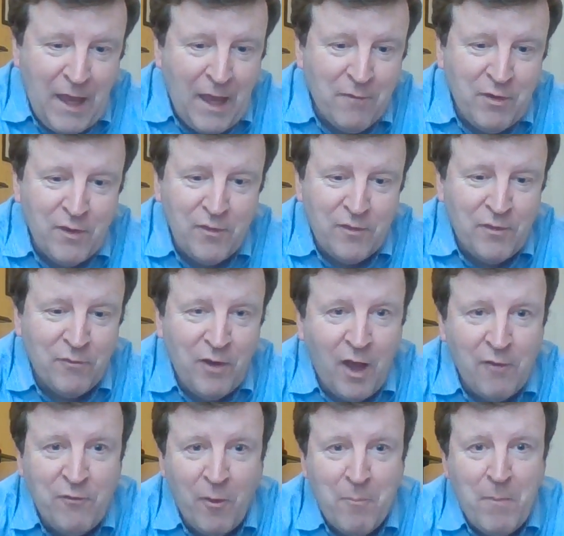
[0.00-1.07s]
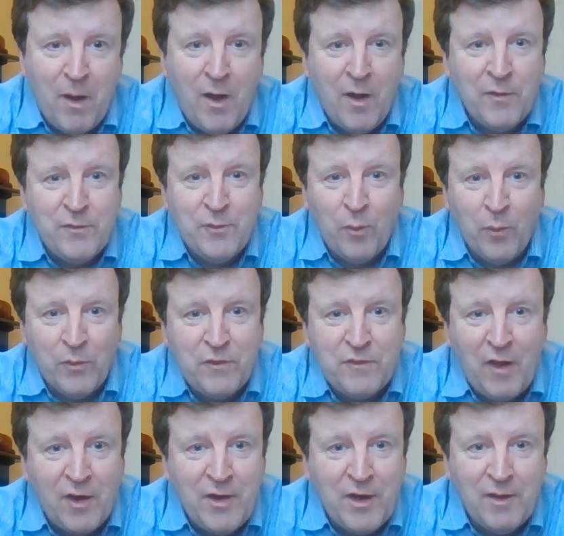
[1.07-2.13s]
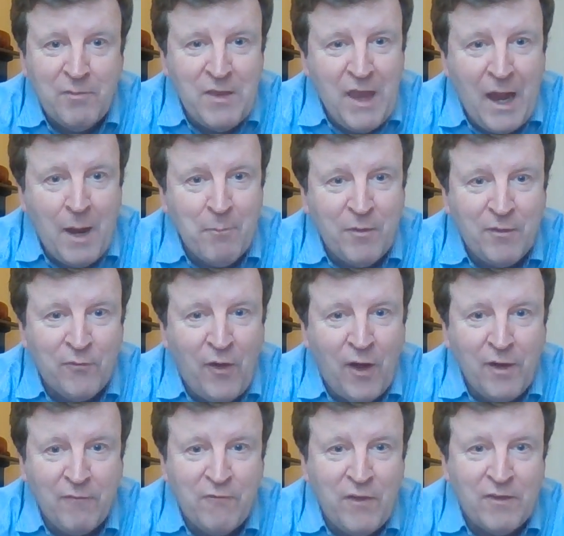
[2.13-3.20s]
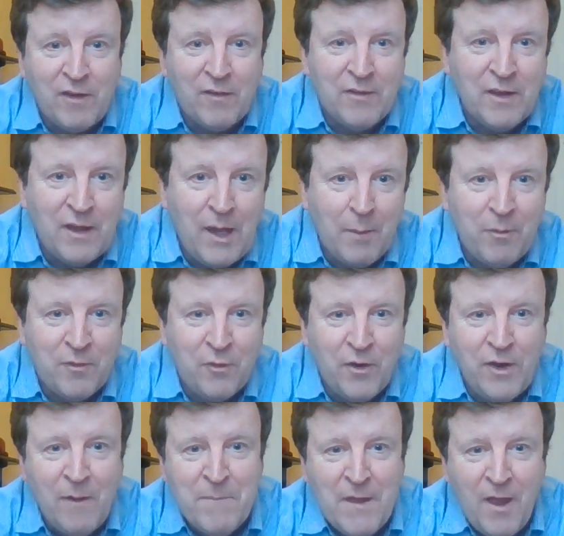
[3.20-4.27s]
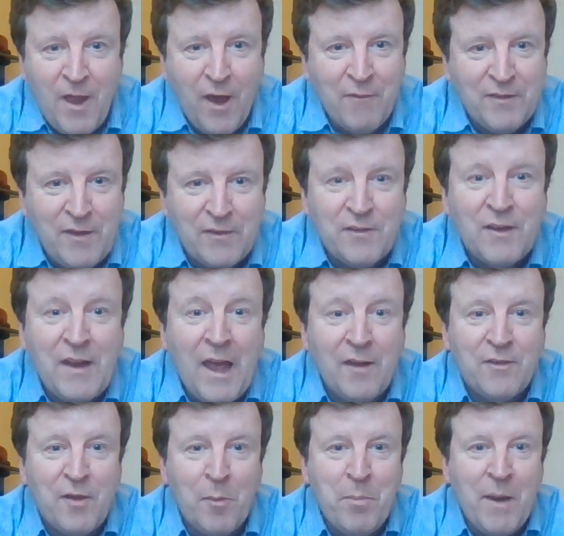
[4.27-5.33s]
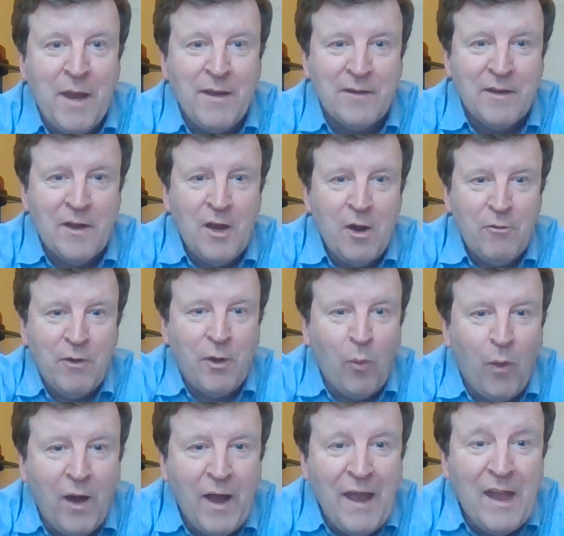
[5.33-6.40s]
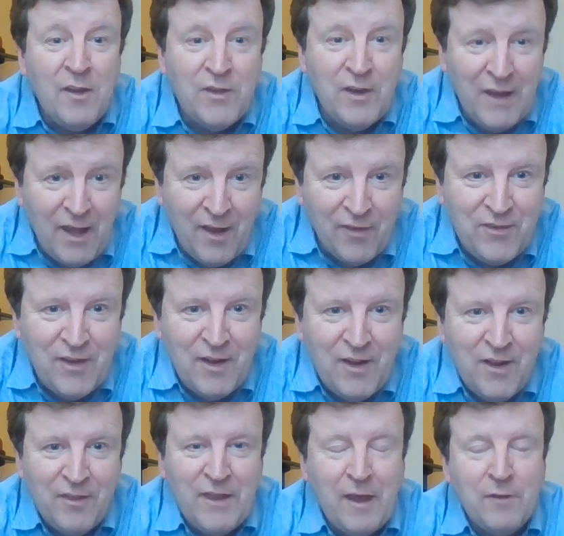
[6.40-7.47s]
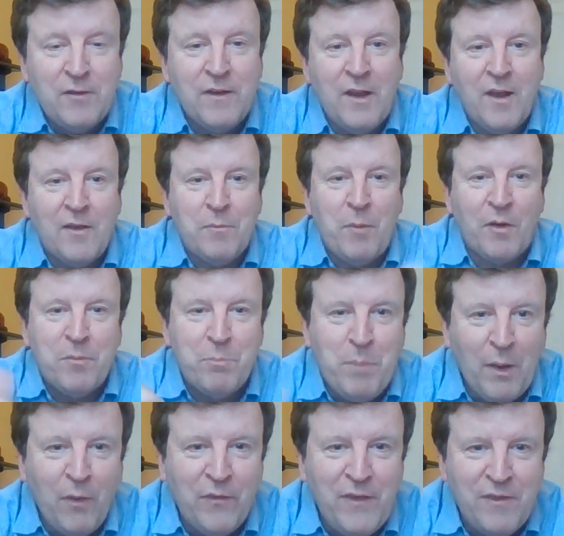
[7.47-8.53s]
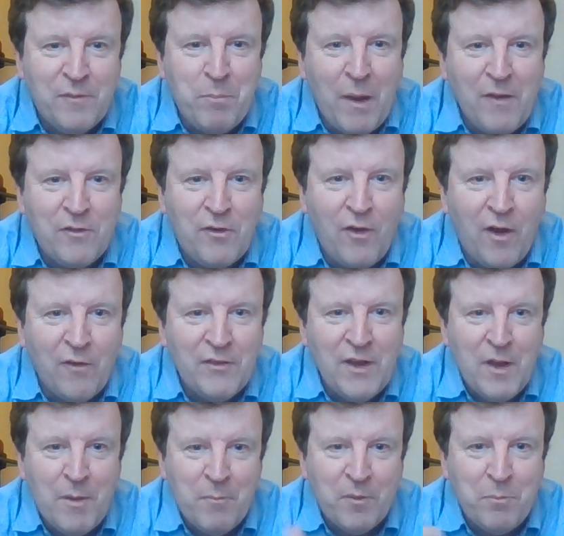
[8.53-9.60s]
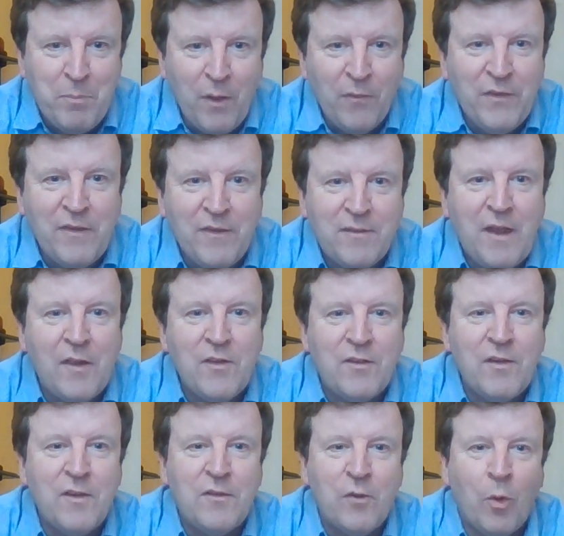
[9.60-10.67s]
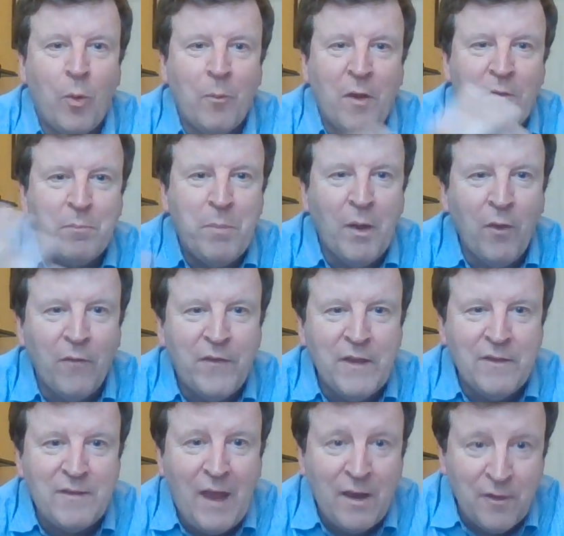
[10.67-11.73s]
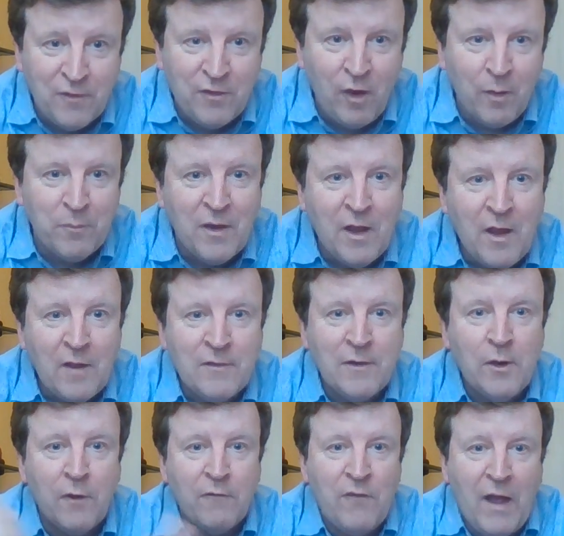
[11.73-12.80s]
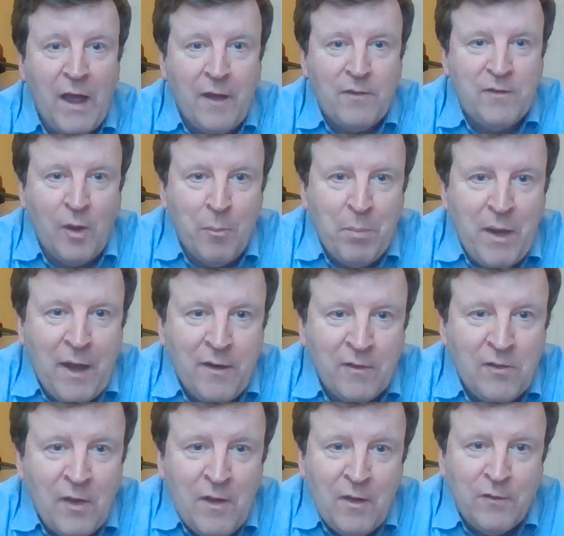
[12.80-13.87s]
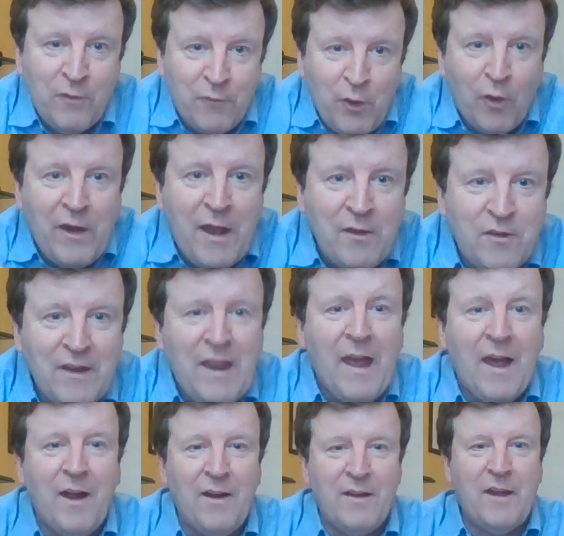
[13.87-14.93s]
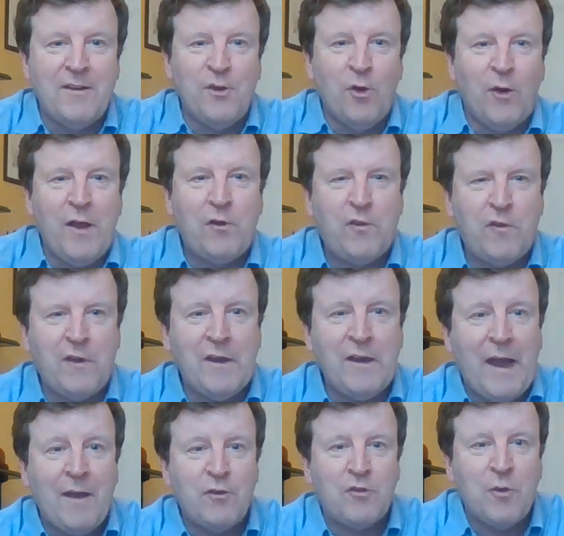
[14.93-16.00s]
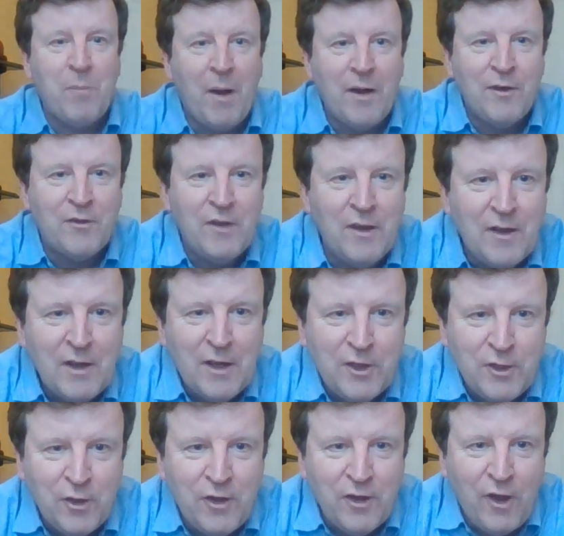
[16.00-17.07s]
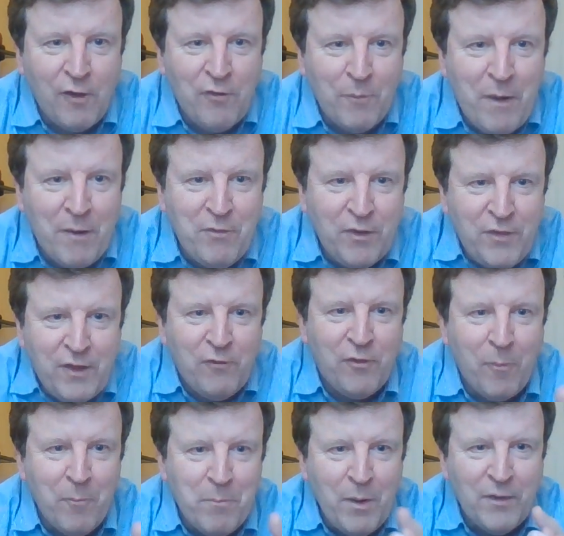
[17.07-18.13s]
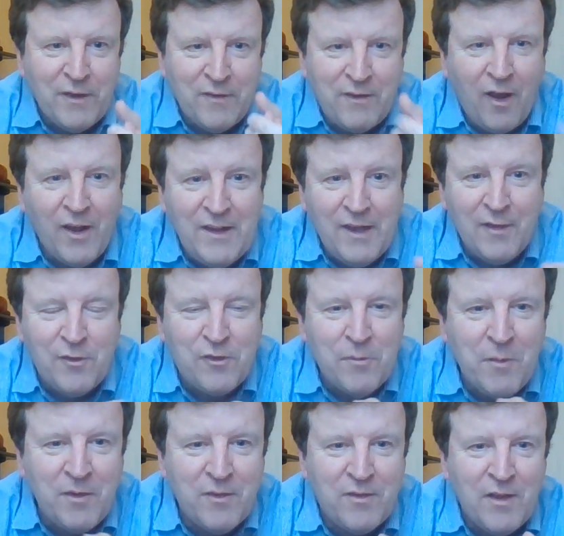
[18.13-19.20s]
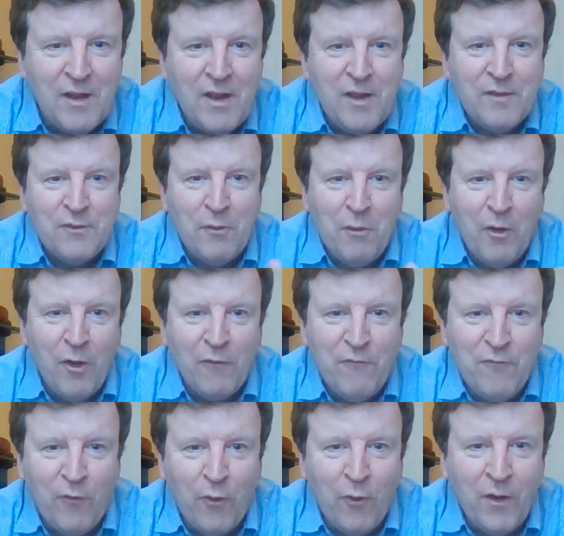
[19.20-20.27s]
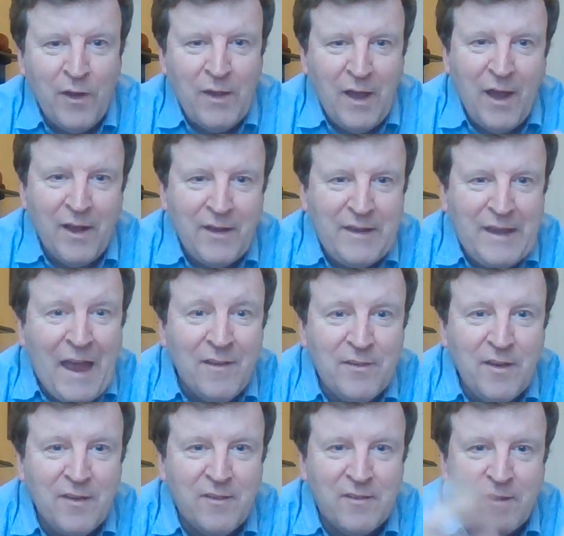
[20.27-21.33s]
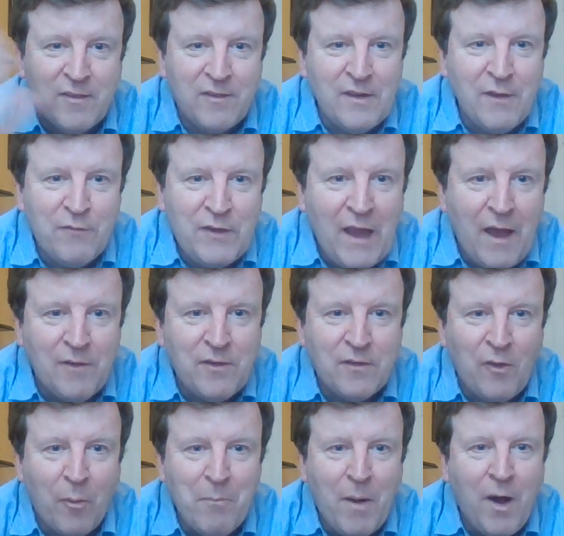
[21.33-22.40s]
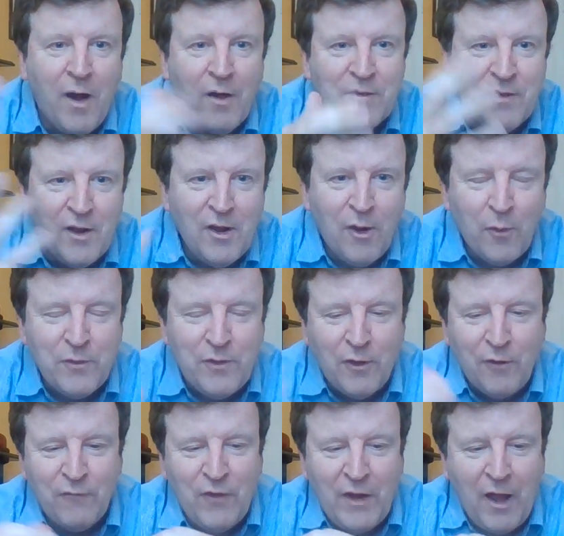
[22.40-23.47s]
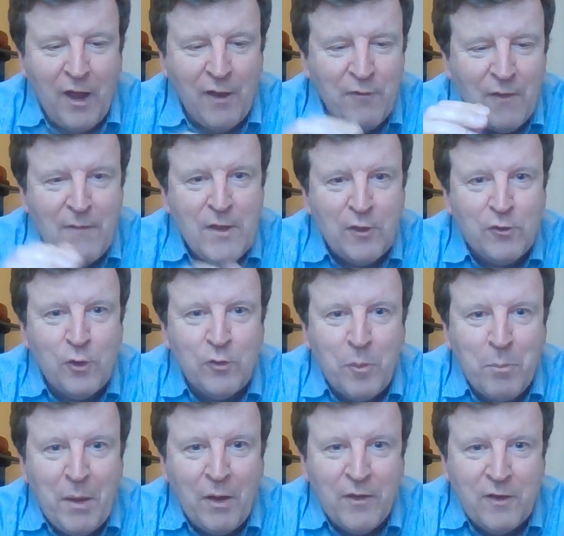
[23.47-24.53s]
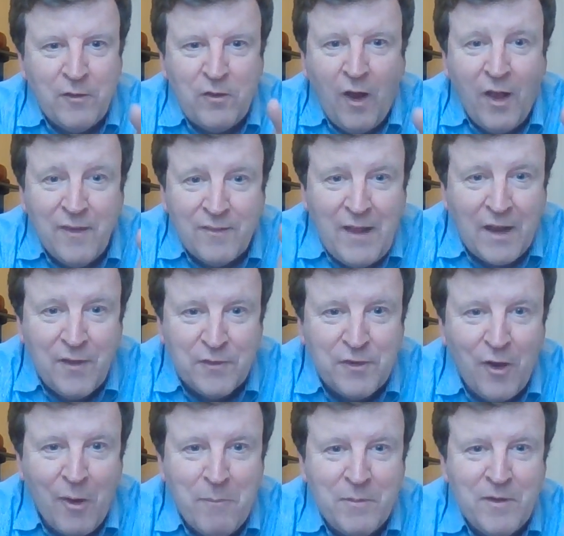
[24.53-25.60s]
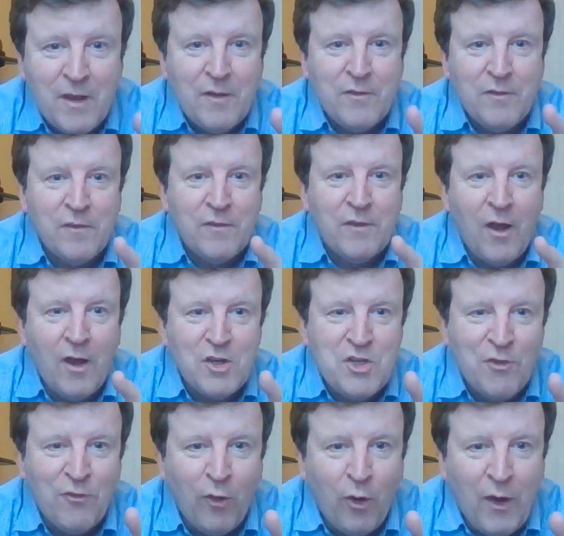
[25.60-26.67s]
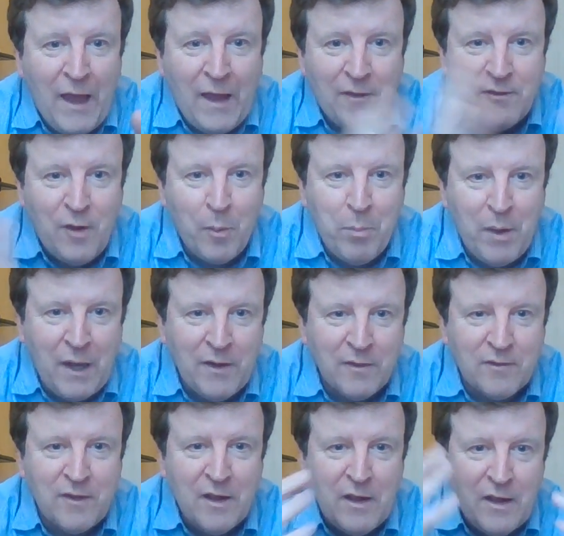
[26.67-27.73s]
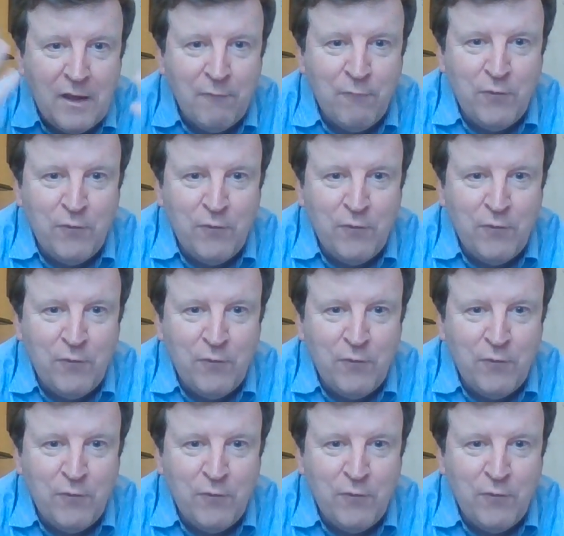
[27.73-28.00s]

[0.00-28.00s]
evidence of life on Mars or studying the atmospheric physics and chemistry of a distant exoplanet, require engineers. The engineers must build these spacecraft, must build these sensors, or must build the telescopes to look for exoplanets. So if you're an engineer and you're interested in astrobiology, you can go from everything from building tiny instruments to look for gases, to sniff gases on Mars, or to look for life, through to building giant telescopes to search for exoplanets in